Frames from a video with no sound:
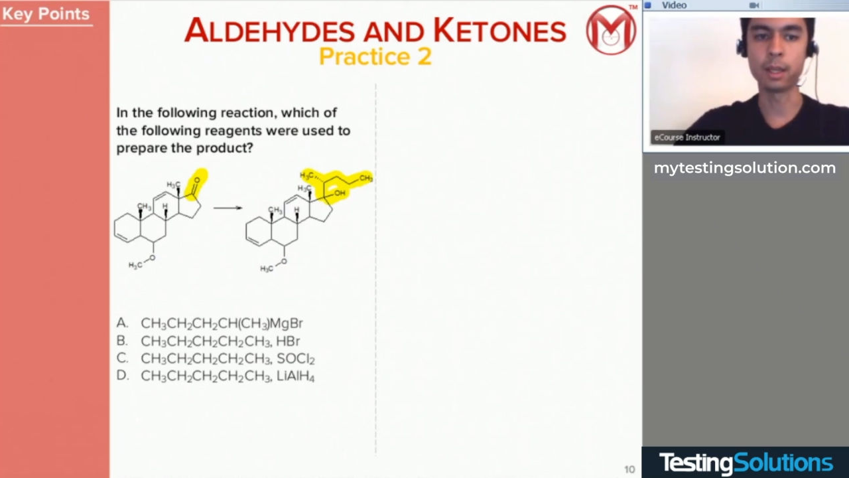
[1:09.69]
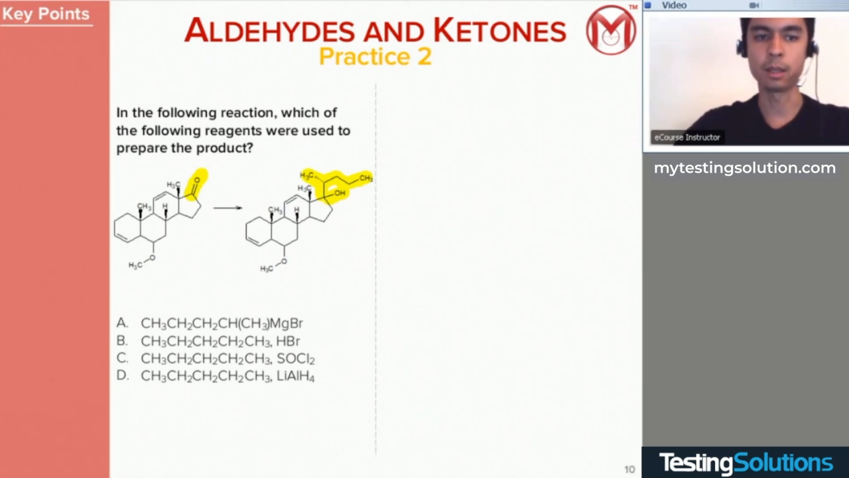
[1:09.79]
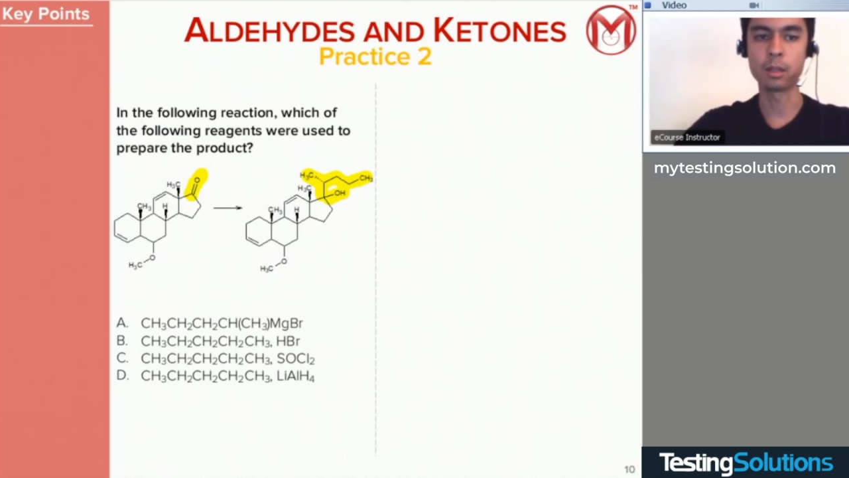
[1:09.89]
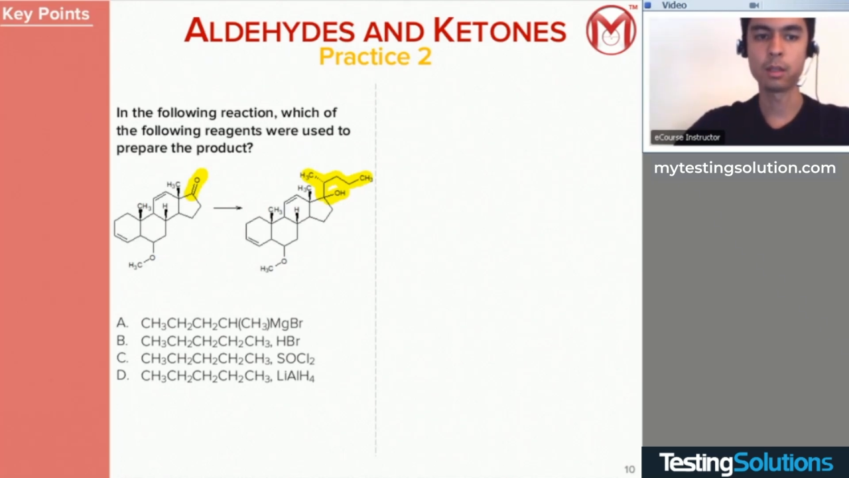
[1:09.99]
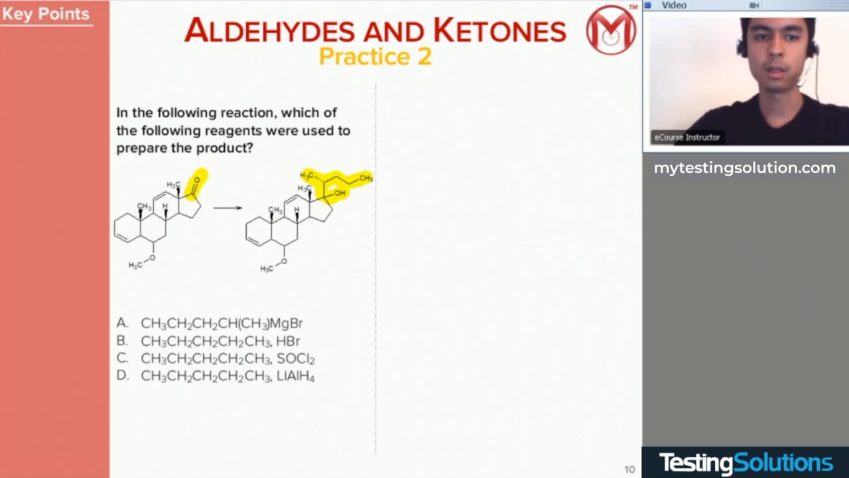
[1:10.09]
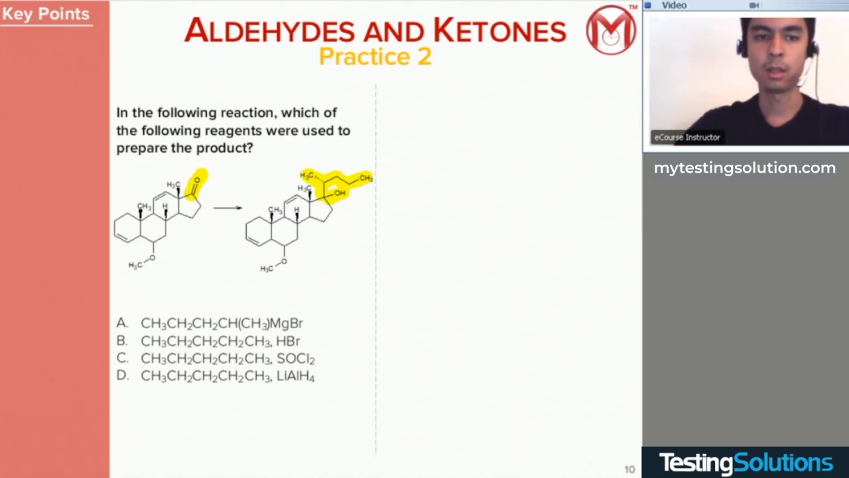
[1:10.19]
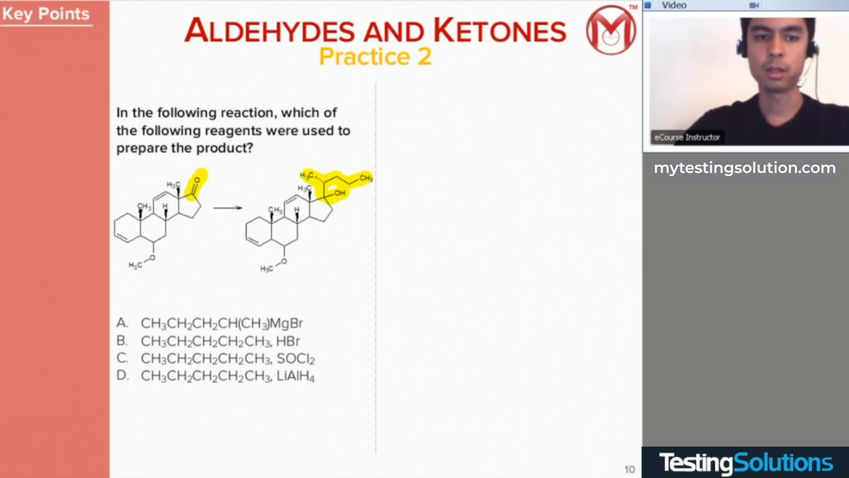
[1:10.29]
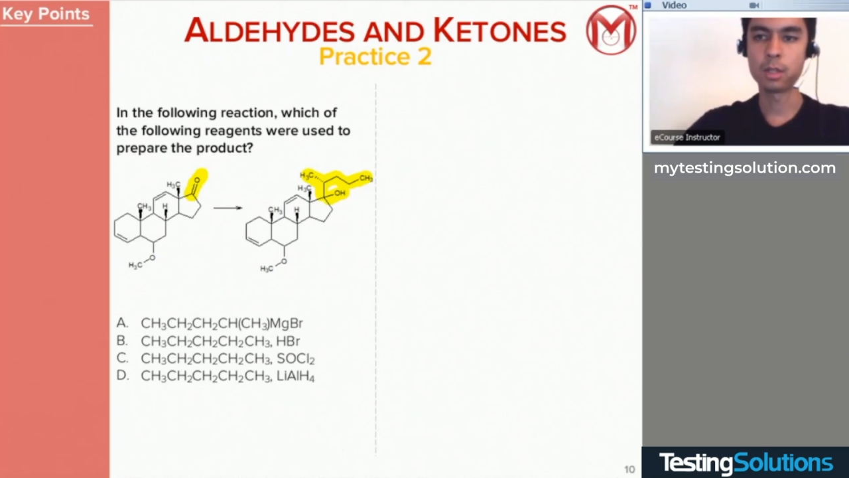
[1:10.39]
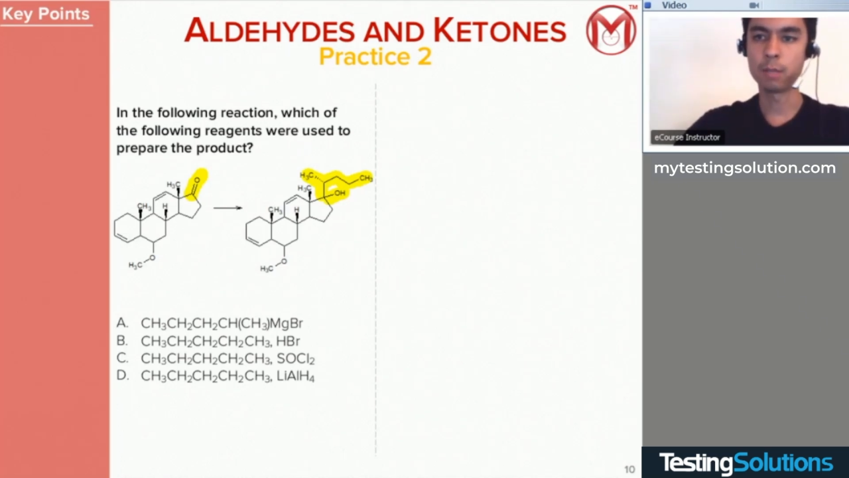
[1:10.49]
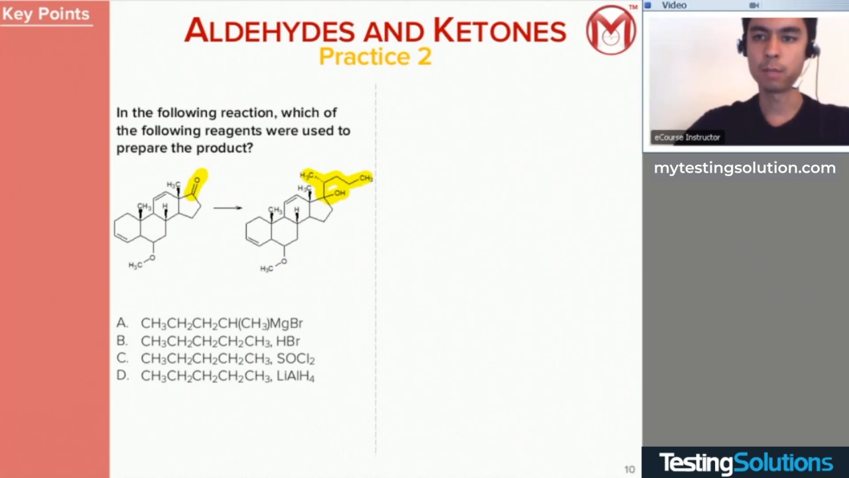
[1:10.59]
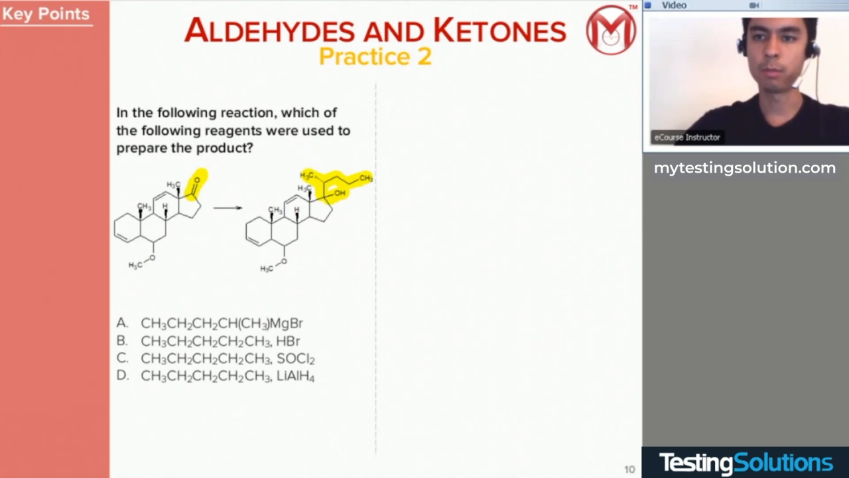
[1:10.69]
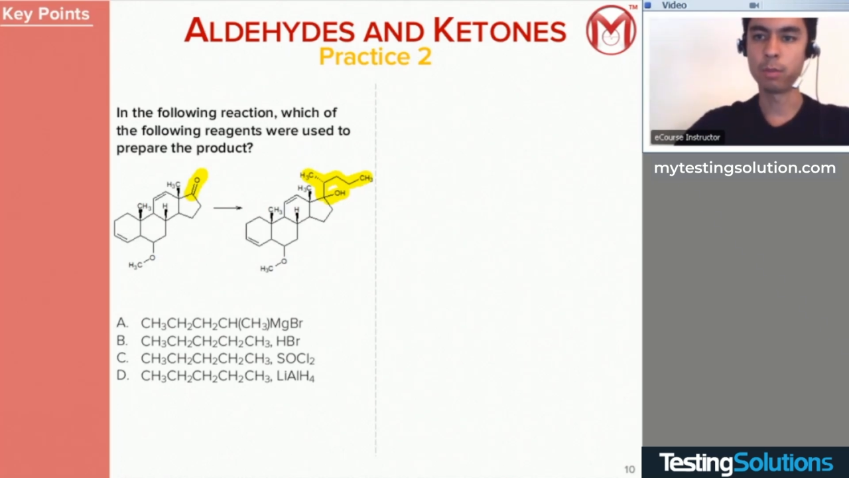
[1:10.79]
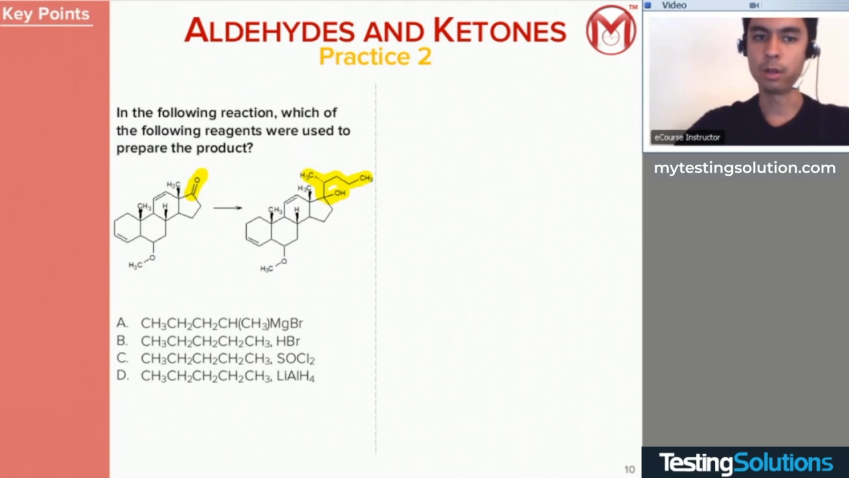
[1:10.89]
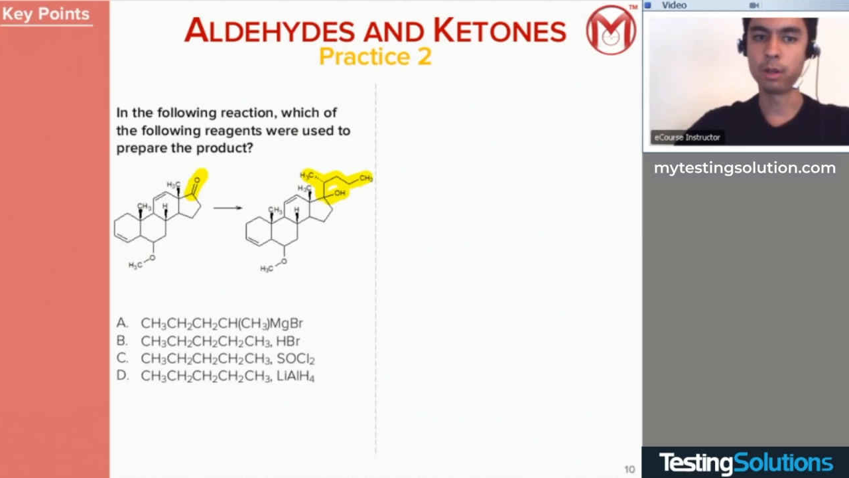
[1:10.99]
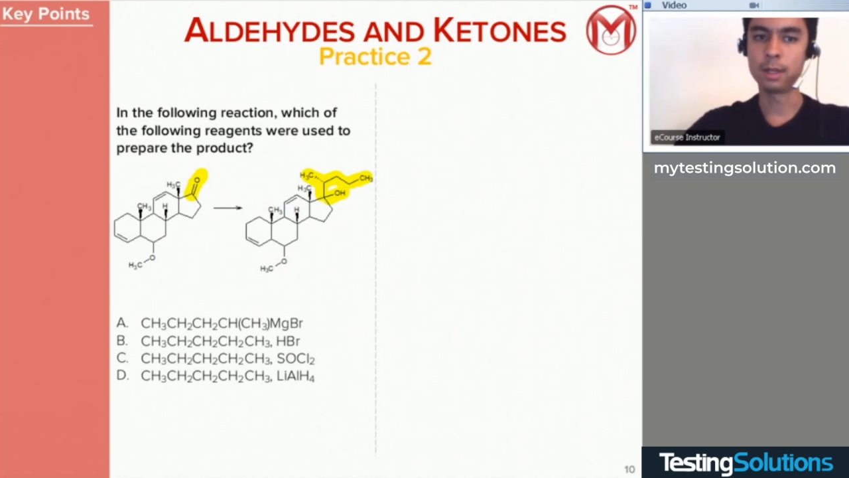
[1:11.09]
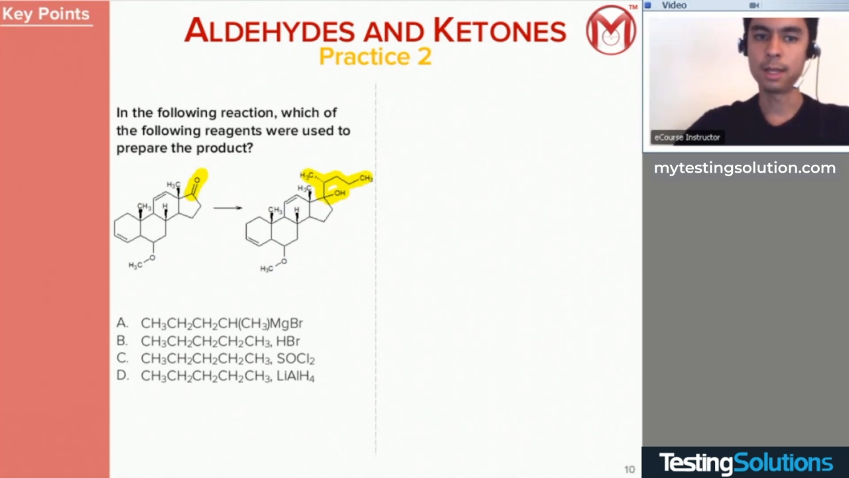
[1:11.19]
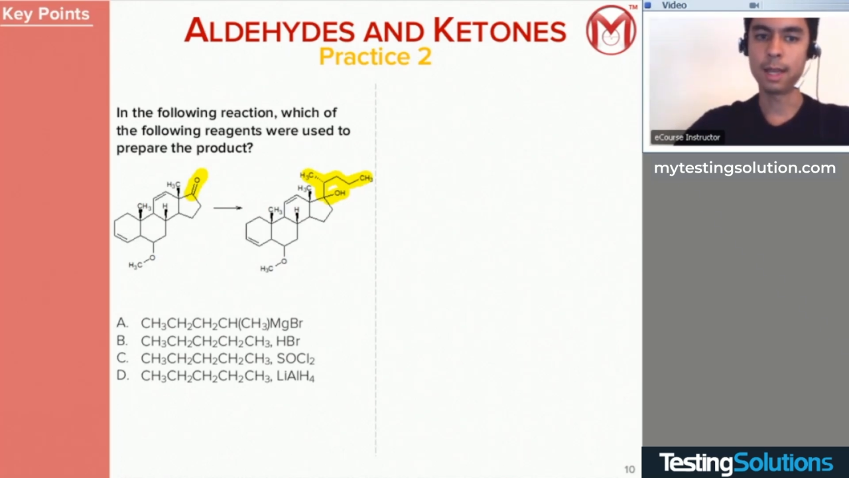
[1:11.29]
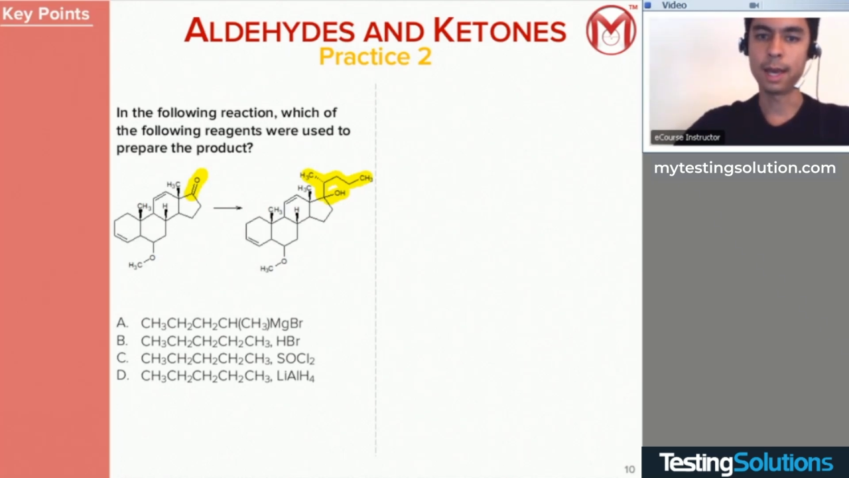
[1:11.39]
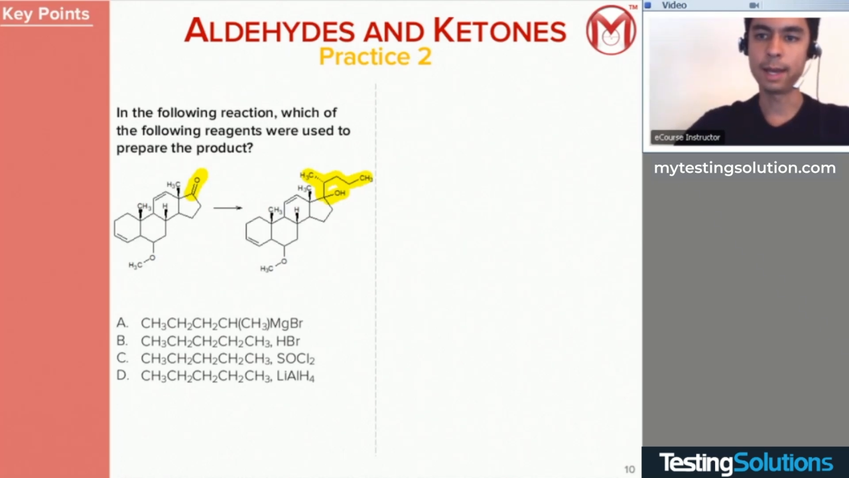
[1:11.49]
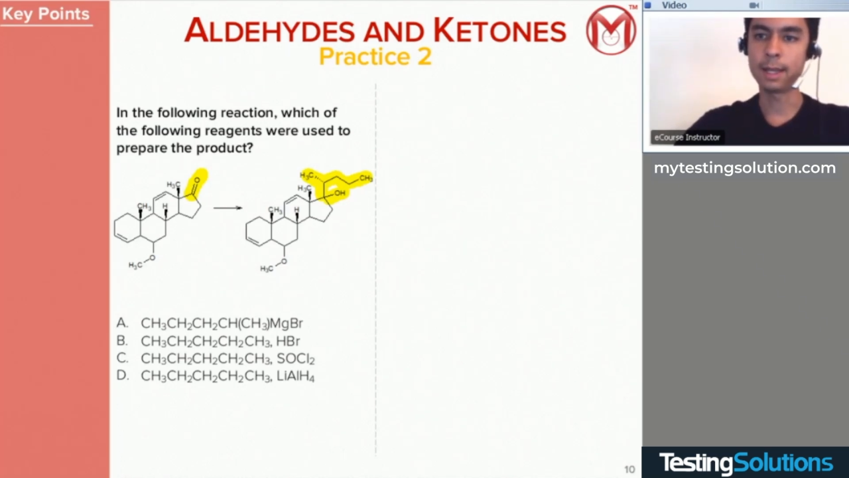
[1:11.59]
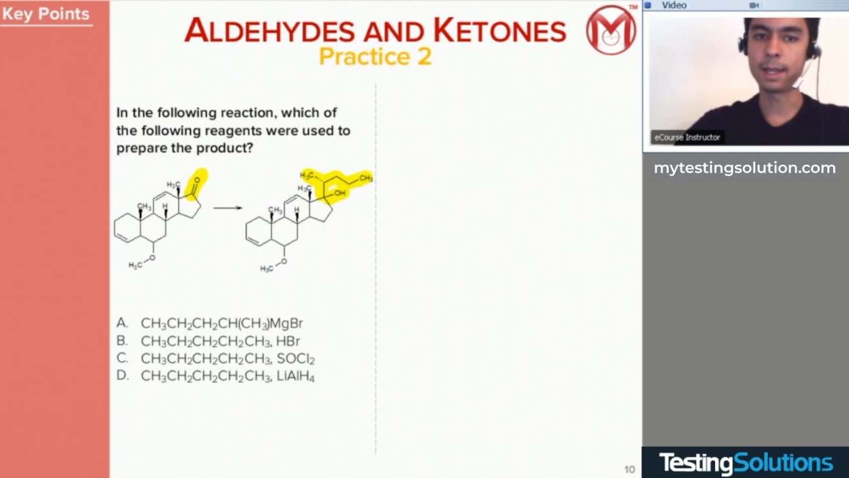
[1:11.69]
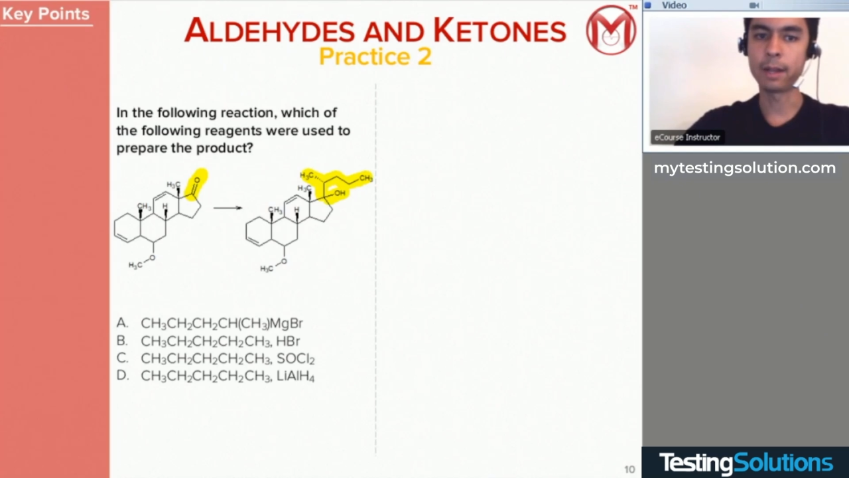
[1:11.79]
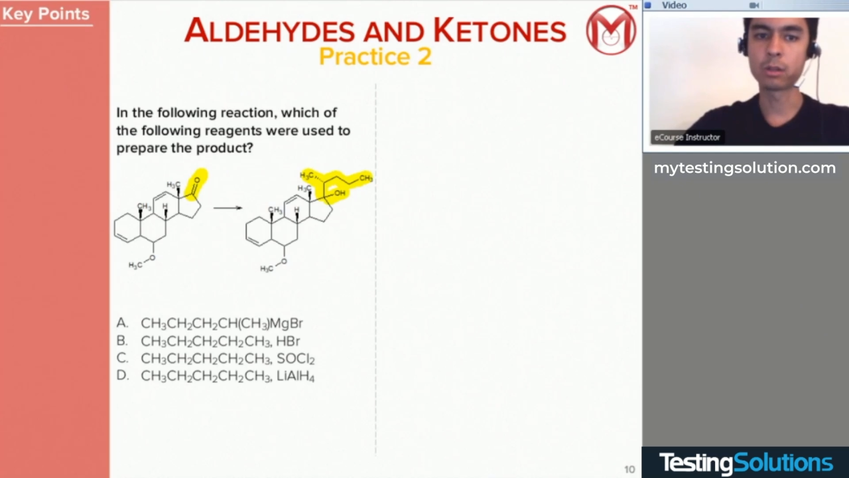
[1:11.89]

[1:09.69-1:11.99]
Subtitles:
the double bond, adding an alkyl group,